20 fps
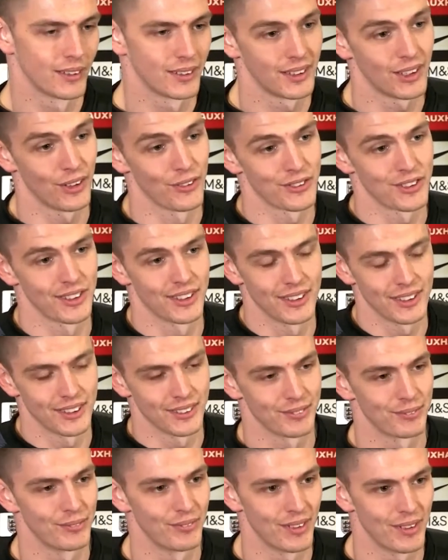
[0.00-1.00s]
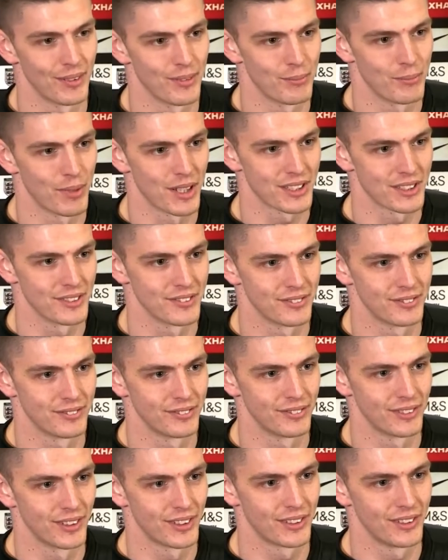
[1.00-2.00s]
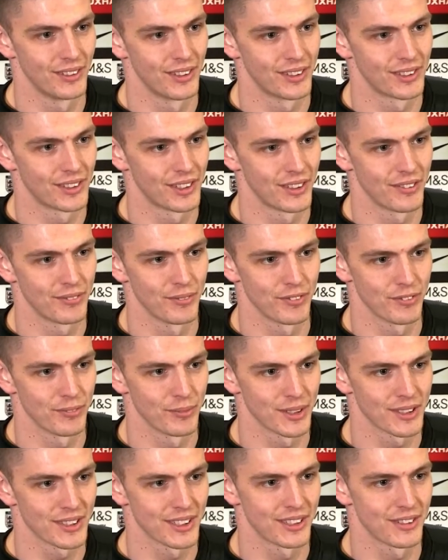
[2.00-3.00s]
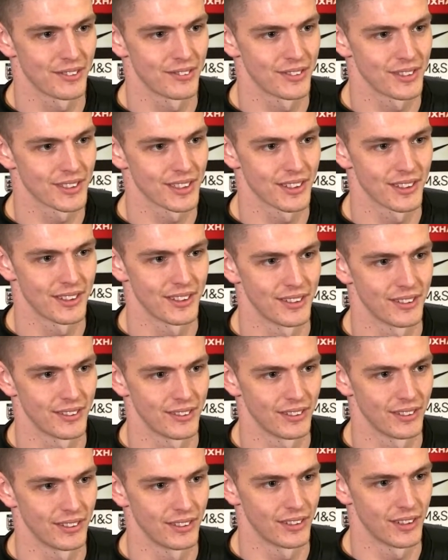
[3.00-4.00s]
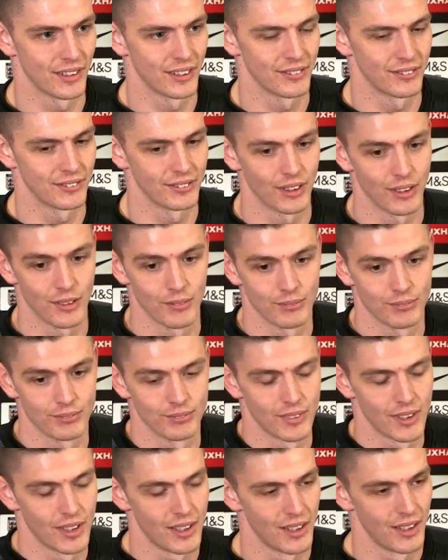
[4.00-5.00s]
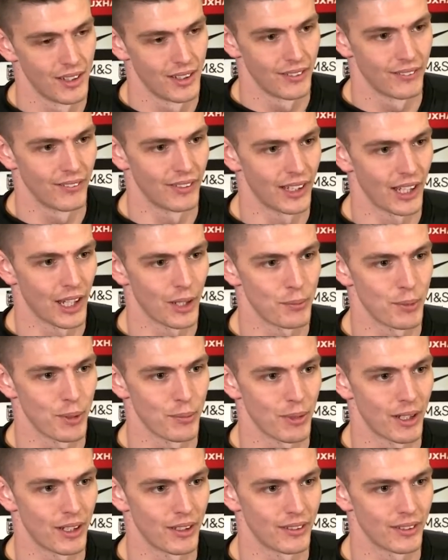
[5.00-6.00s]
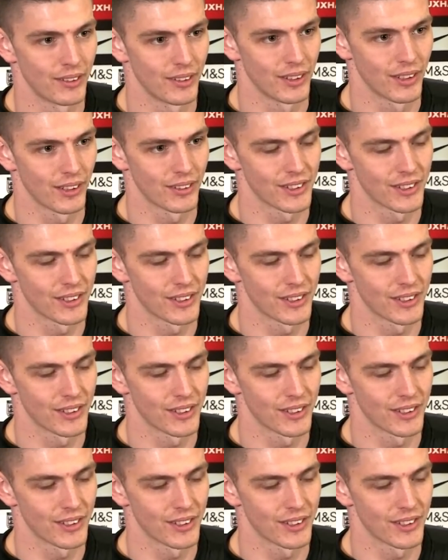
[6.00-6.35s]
Yeah, obviously a massive achievement for myself and something I'm really happy about.